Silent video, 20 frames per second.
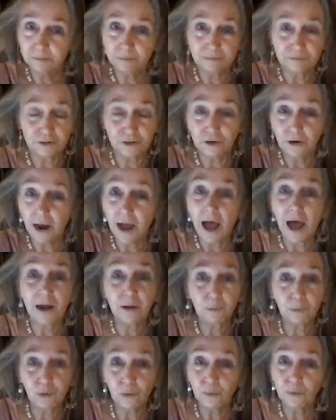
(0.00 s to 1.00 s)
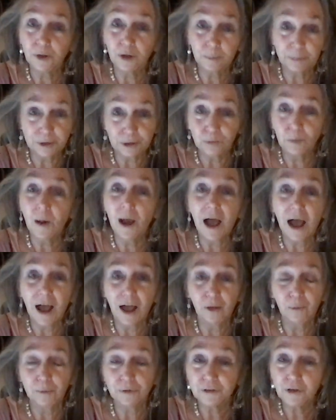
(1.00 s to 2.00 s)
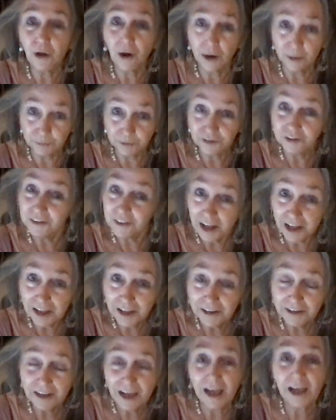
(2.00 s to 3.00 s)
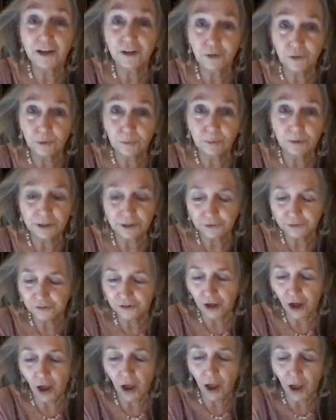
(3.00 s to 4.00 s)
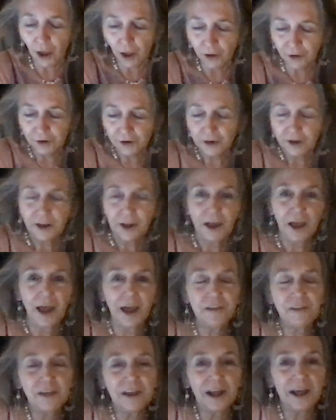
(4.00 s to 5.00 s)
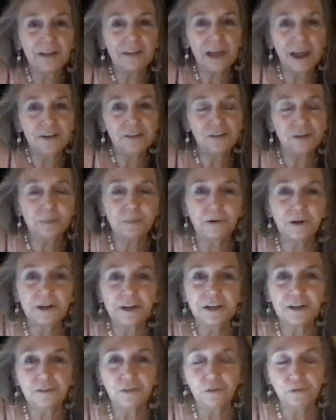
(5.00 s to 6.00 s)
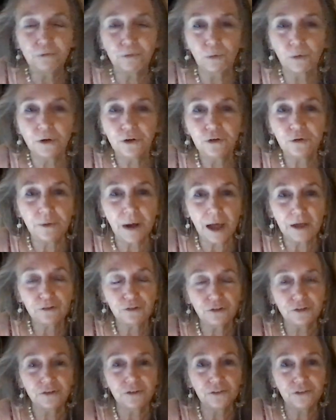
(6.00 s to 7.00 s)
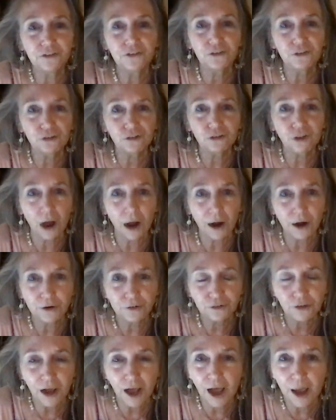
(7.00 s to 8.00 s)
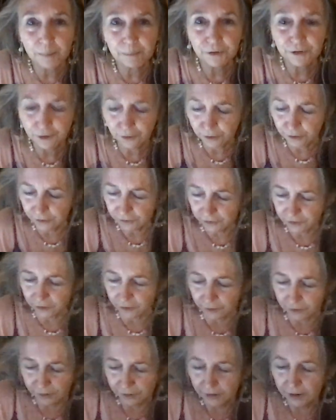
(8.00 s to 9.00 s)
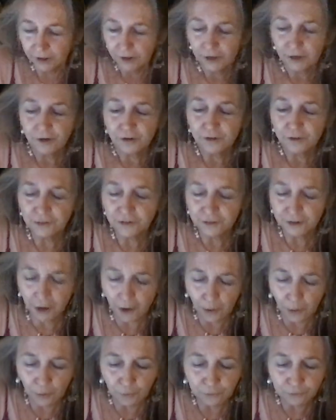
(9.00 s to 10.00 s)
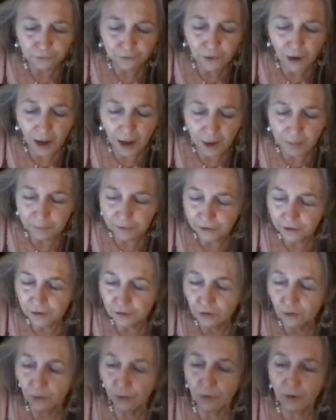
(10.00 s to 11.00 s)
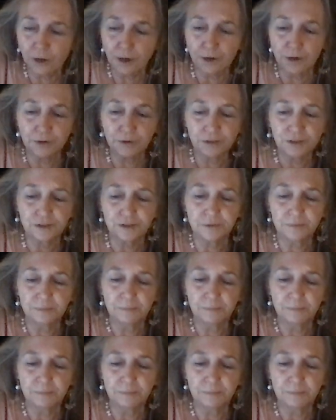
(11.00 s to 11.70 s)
your animal will be well with harm to none and goodwill to all. And then I like to bring in the 4 directions to charge up the crystal. So from the north,